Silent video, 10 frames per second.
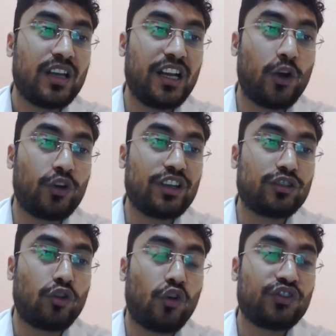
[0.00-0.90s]

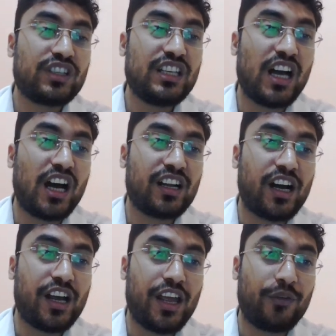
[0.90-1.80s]
allocation of
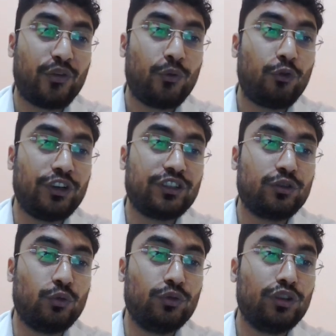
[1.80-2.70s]
CRIF funds
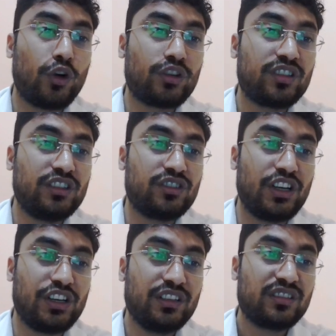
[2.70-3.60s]
to
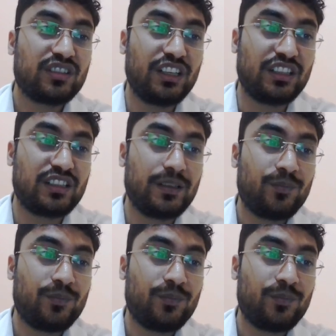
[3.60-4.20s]
northeastern states,